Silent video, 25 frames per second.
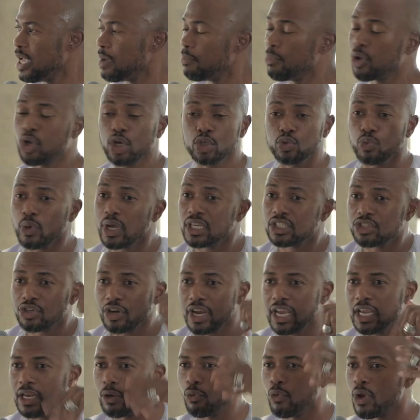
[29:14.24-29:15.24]
Because we're
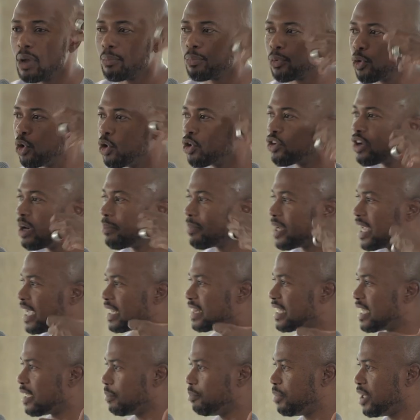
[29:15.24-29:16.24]
trained, we're programmed like
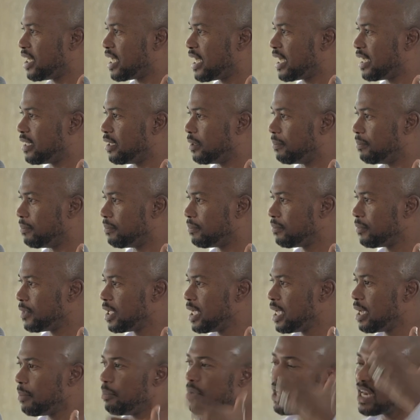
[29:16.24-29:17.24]
that, bin Adam.
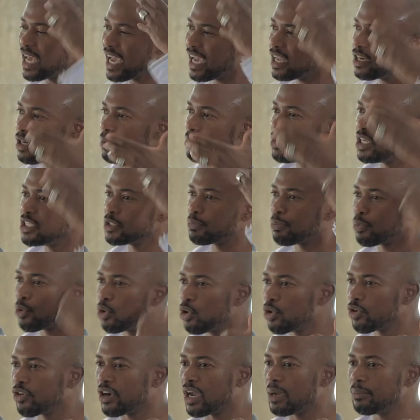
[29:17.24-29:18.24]
Bin Adam is
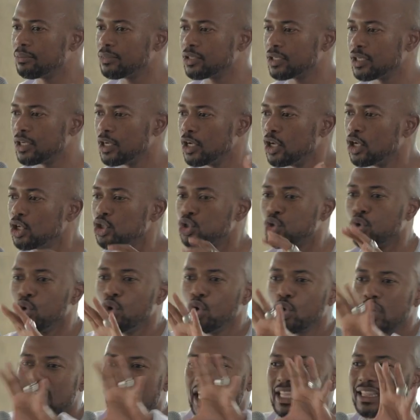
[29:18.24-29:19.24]
programmed to
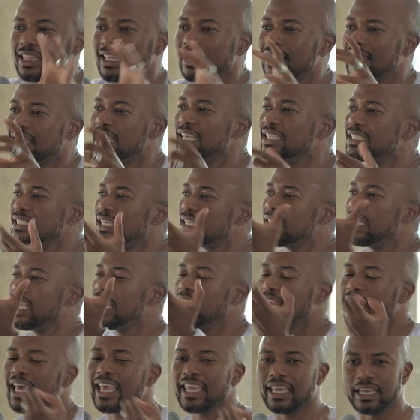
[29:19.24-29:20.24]
look at the things that they
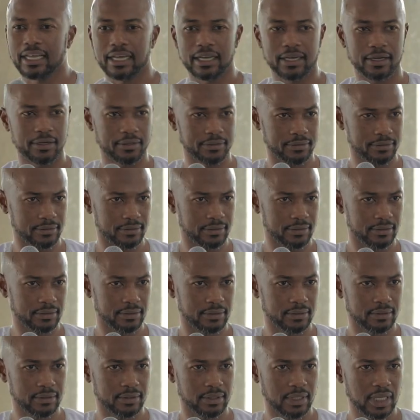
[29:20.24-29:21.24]
like.
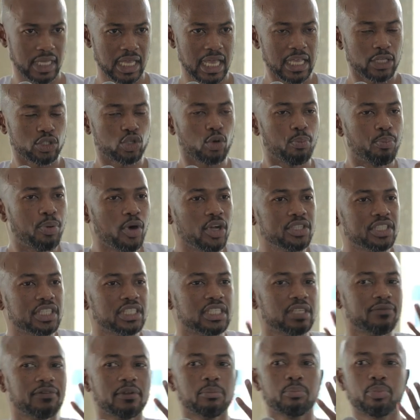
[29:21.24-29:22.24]
So
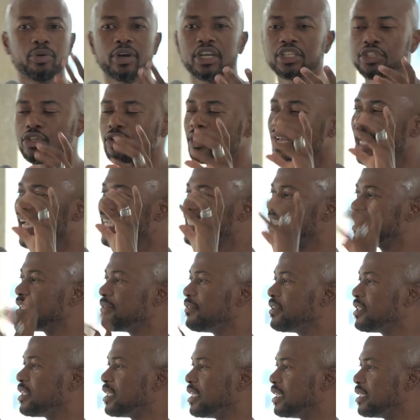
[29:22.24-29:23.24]
positive impression
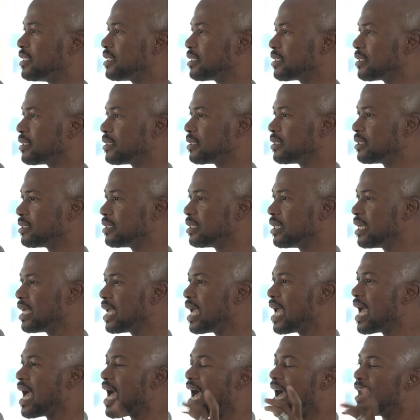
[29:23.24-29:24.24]
activities
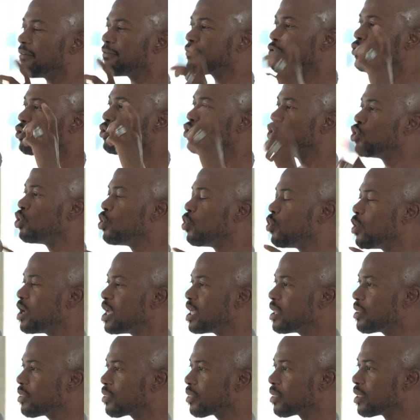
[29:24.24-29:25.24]
have to do
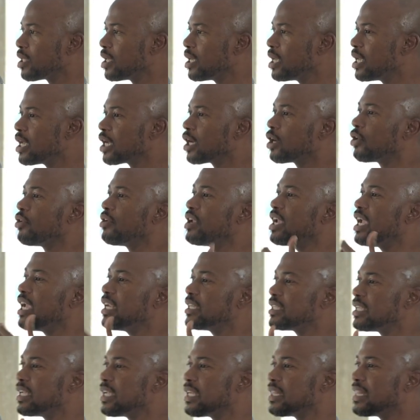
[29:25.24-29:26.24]
with
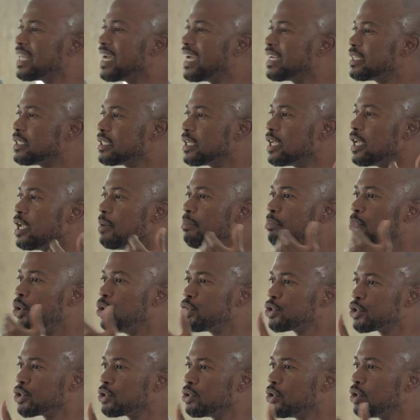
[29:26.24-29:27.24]
creating that
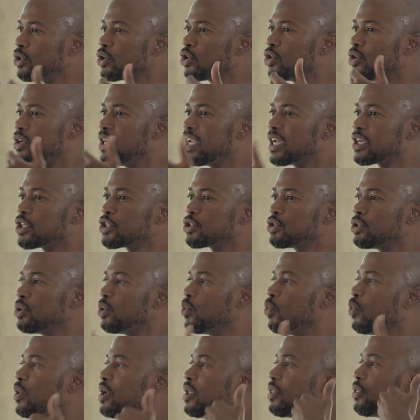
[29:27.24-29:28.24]
emotional
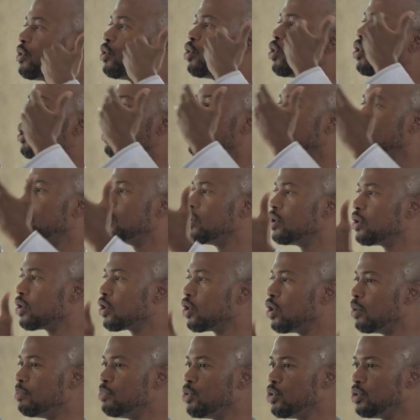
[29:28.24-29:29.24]
connection with your
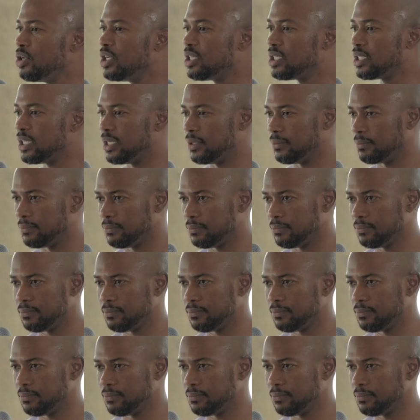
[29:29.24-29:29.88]
community.